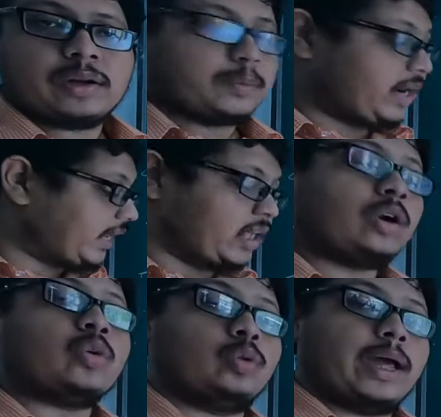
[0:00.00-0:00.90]
But I
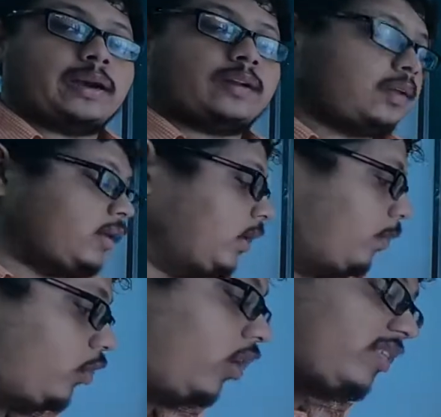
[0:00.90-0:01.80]
cannot do
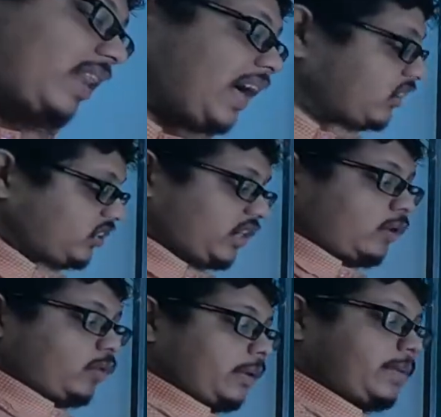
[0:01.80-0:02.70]
that because last
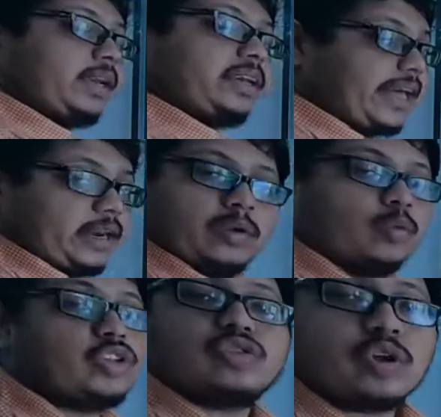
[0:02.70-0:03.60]
shell will be
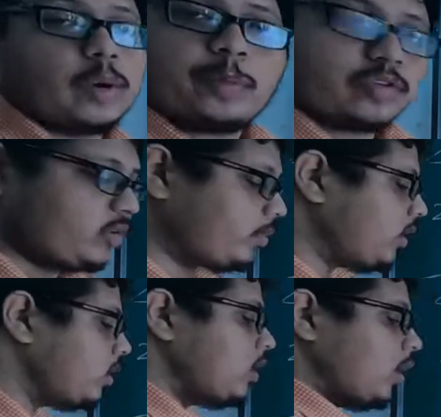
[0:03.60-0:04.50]
10, which is not
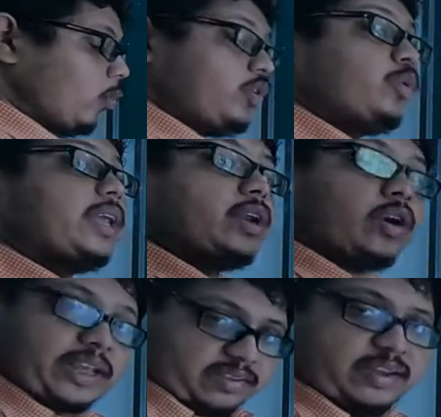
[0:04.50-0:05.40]
possible, which we
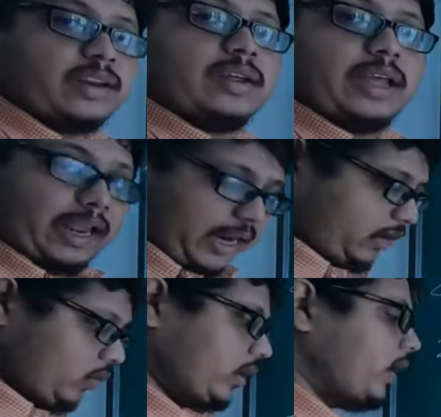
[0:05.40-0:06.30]
cannot exceed
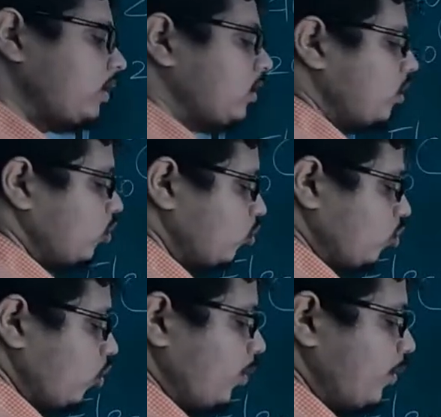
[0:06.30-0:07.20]
8. Okay,
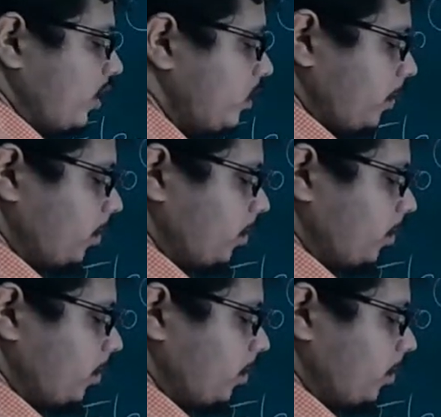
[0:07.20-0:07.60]
so we will